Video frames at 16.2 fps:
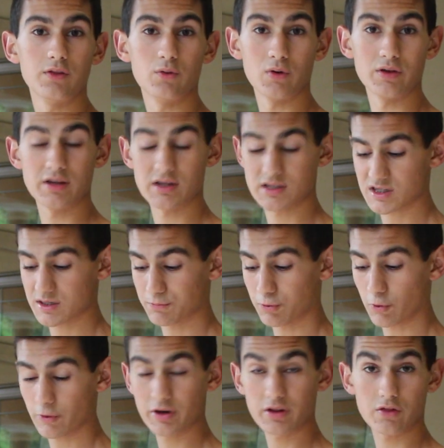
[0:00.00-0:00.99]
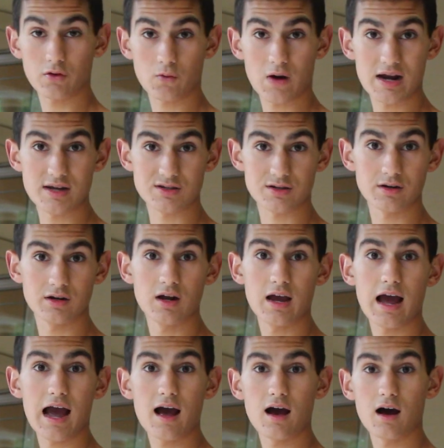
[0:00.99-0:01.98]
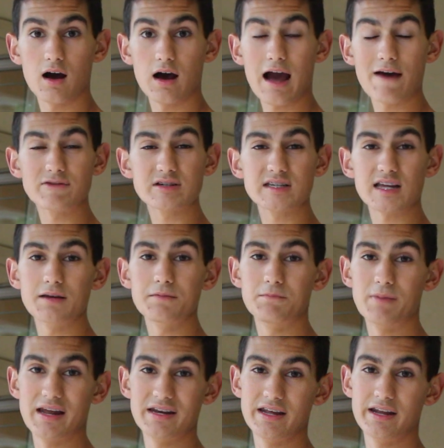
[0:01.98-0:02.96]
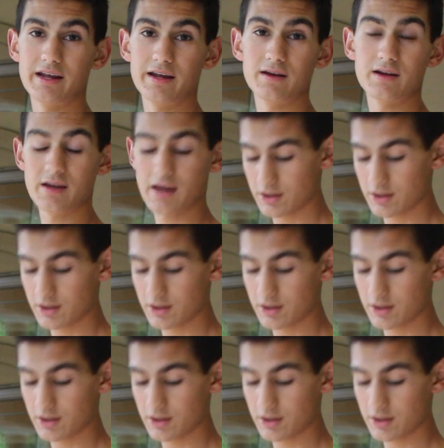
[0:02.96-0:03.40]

the one that's supporting the riser, have a slight bend in it.